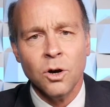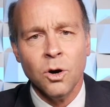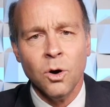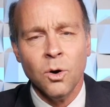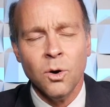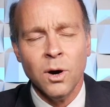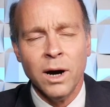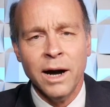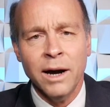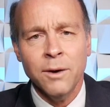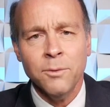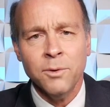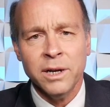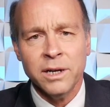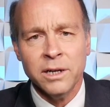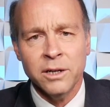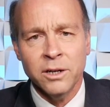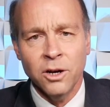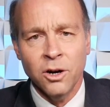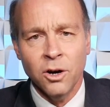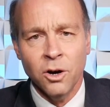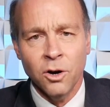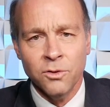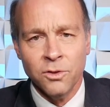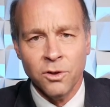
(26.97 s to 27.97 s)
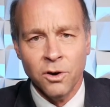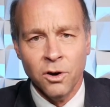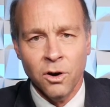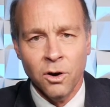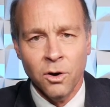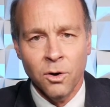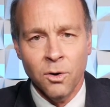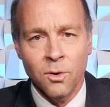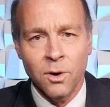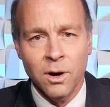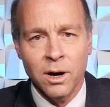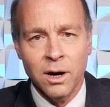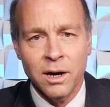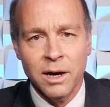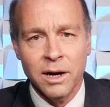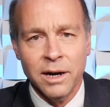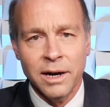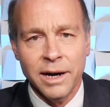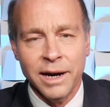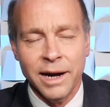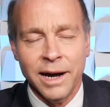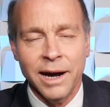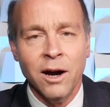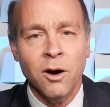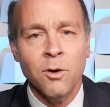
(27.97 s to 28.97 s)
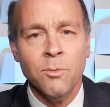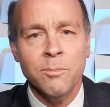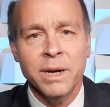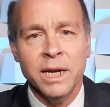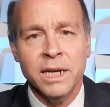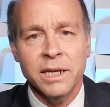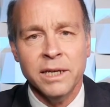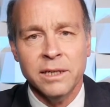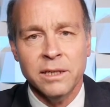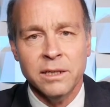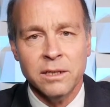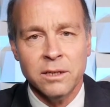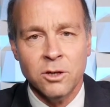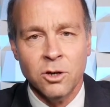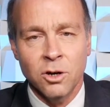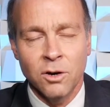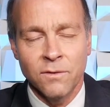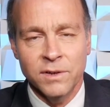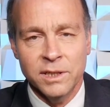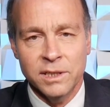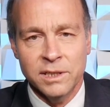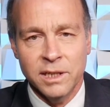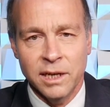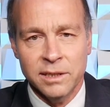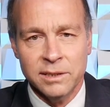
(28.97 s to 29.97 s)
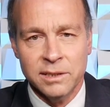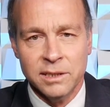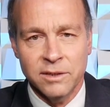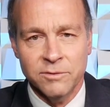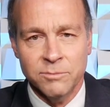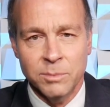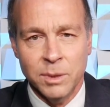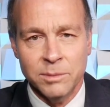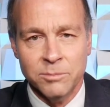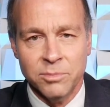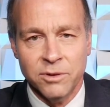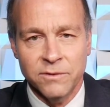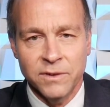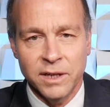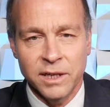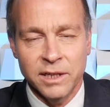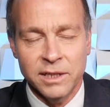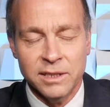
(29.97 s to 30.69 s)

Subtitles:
I want to know, though, how many COVID deaths have been prevented.